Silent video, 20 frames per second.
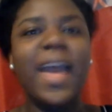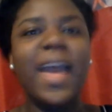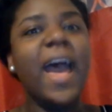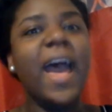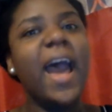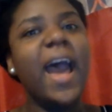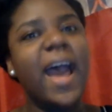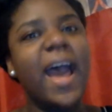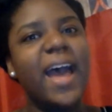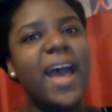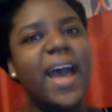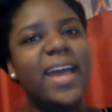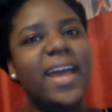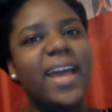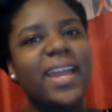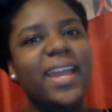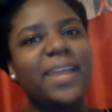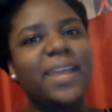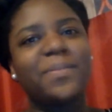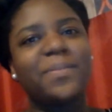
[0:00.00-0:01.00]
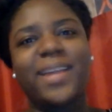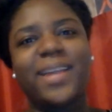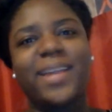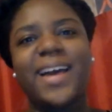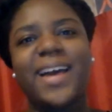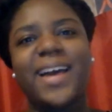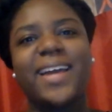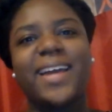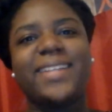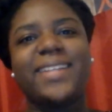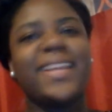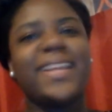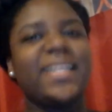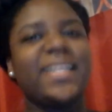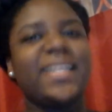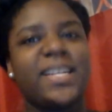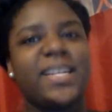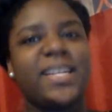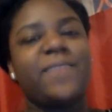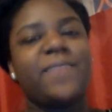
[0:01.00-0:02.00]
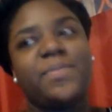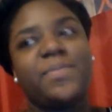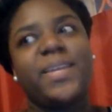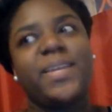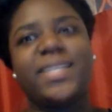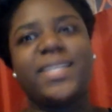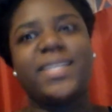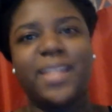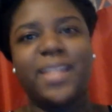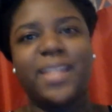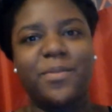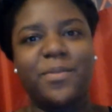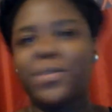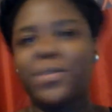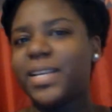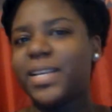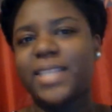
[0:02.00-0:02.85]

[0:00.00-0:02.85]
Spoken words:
I am glad that I didn't have to pay to see that movie,